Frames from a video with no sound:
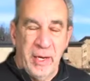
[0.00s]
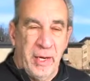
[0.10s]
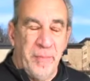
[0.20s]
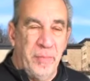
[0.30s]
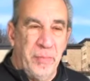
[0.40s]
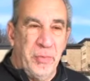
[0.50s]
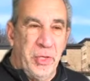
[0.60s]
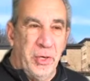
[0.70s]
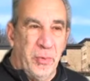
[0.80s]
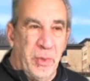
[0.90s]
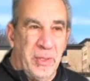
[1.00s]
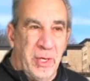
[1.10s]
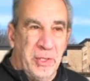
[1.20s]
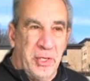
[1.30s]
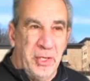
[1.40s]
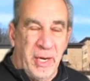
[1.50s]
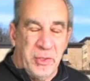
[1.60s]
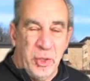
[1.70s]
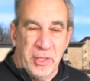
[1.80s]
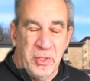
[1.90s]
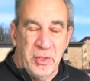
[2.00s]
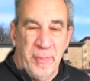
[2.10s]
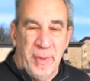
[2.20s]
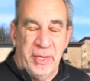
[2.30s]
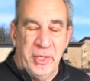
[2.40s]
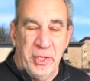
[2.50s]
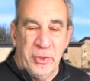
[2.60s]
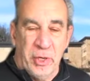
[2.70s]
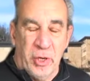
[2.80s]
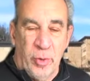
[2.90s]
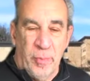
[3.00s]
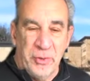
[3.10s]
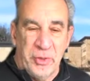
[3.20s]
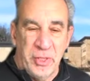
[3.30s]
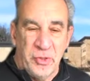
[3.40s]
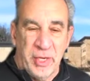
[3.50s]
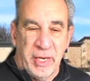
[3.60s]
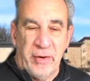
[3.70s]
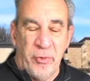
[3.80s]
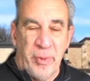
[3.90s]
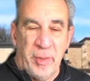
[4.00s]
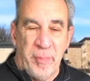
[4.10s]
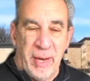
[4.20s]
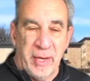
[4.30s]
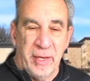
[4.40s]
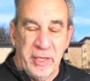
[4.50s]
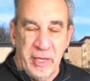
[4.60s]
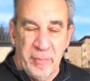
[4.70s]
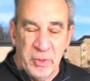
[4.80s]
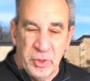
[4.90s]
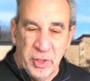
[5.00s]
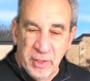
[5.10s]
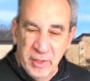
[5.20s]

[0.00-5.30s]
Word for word: Um, you know, Hunty and I talked about a year ago about this to get everybody back on campus.